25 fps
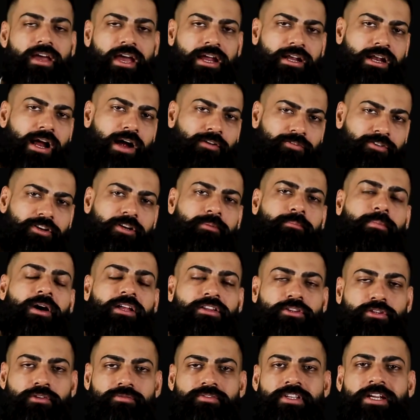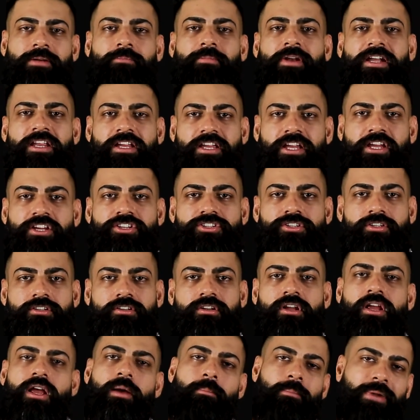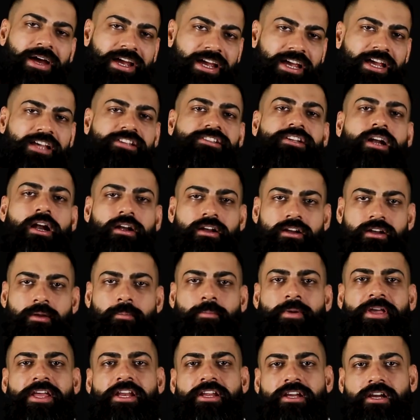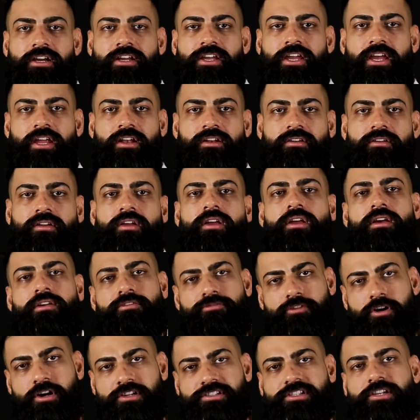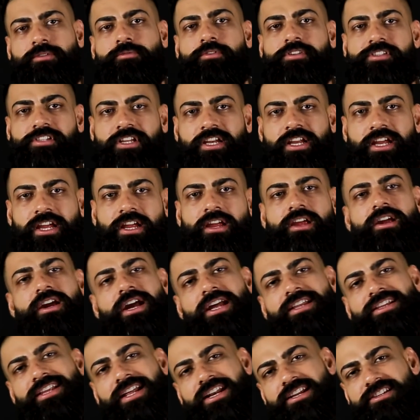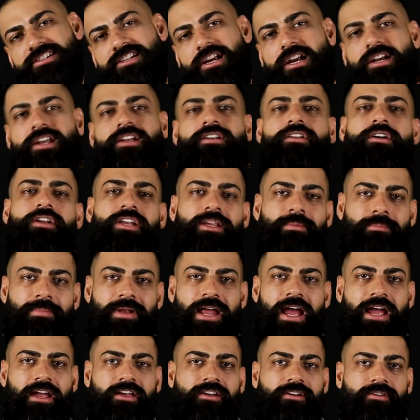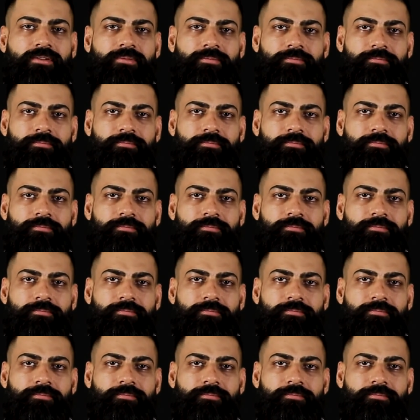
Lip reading: And after a month of that medication, my hair started appearing again. First it was grey and then it started turning black.